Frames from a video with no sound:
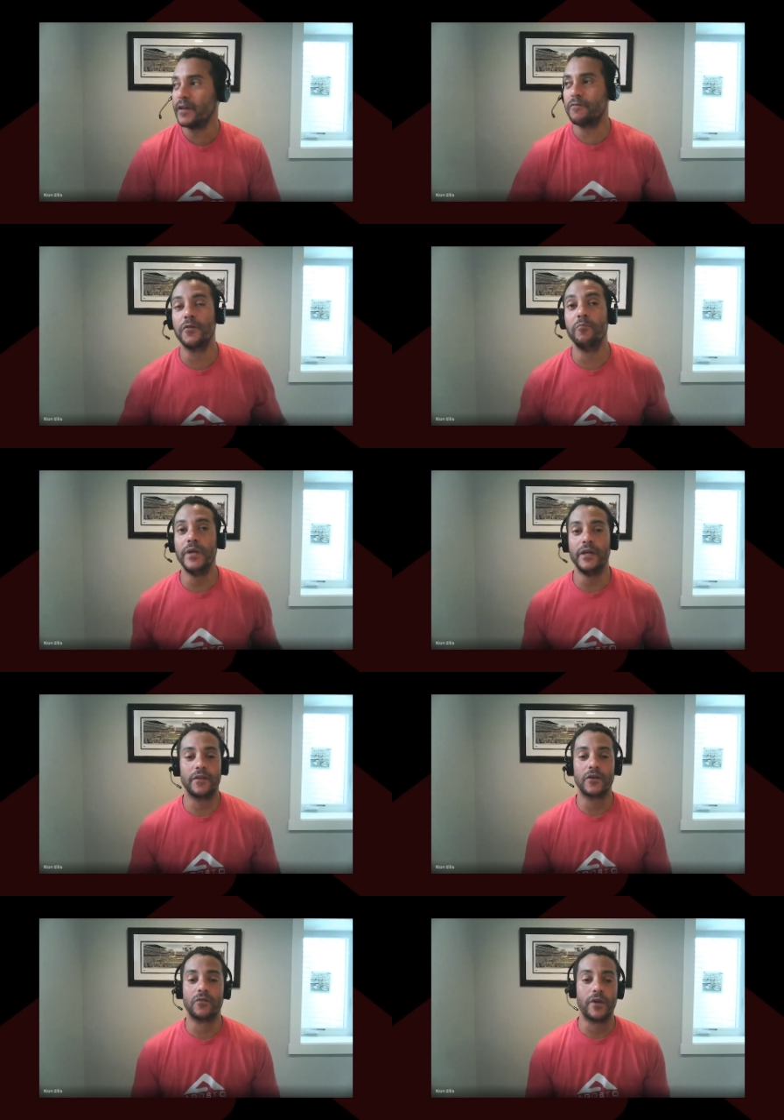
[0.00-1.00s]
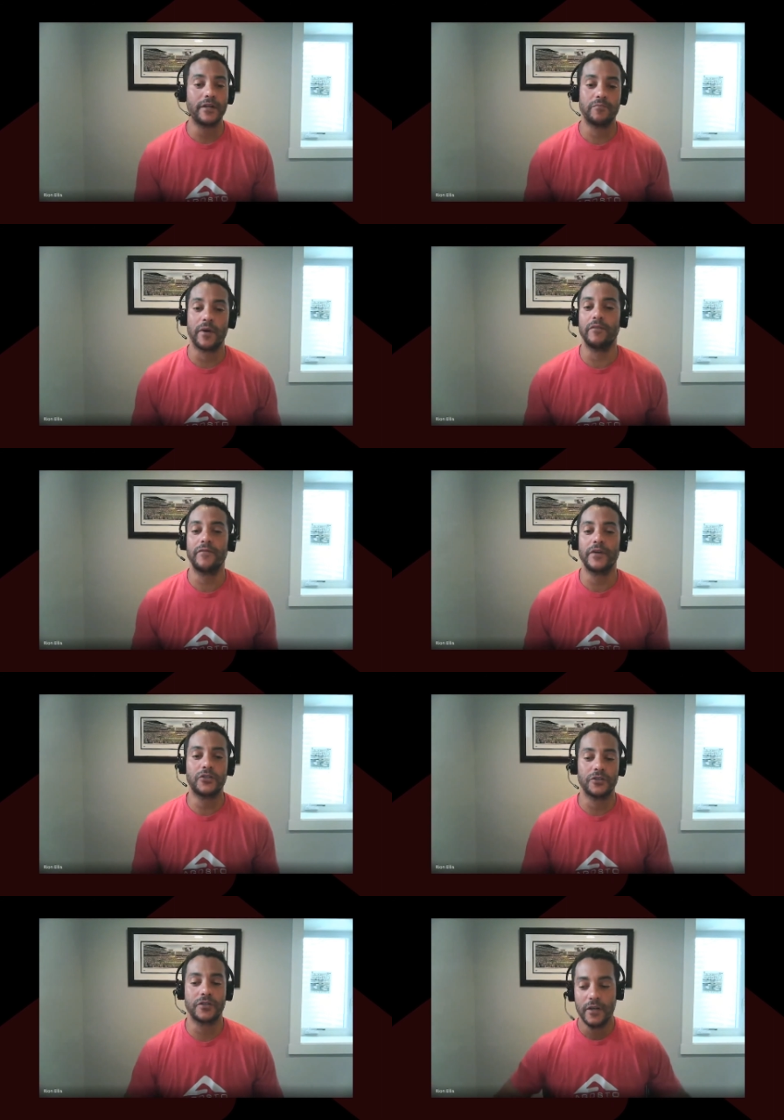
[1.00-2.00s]
like for me, the greatest benefit is
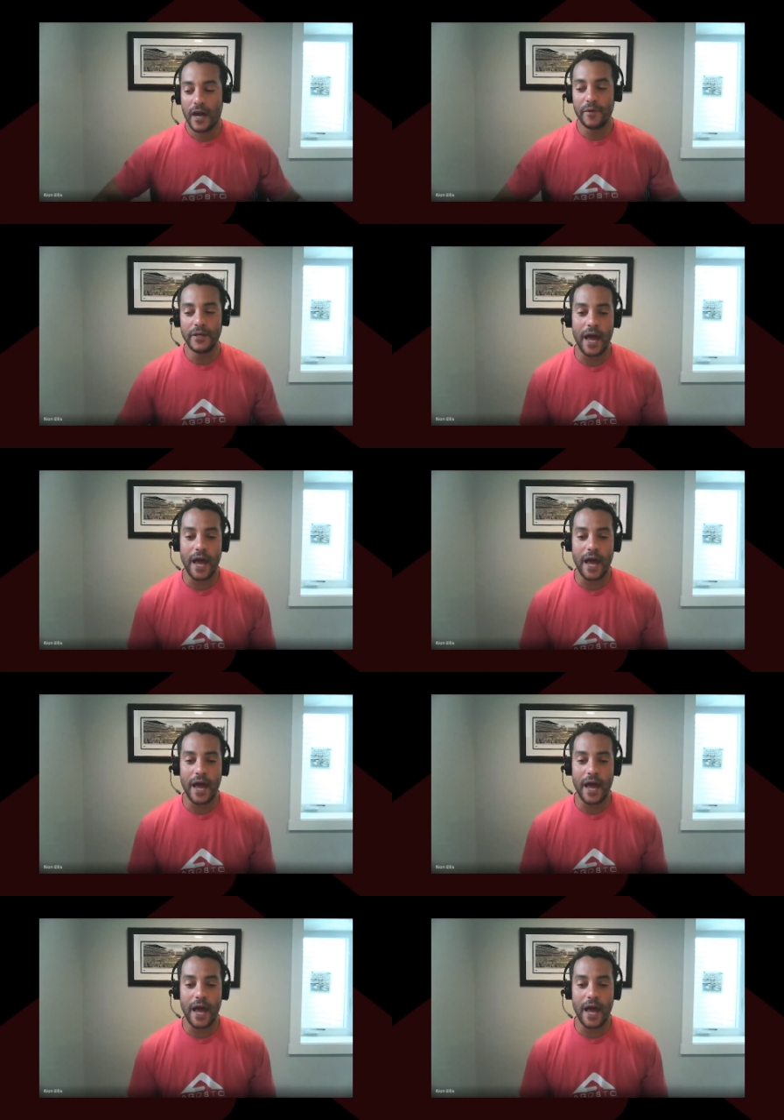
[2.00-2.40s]
just, I mean,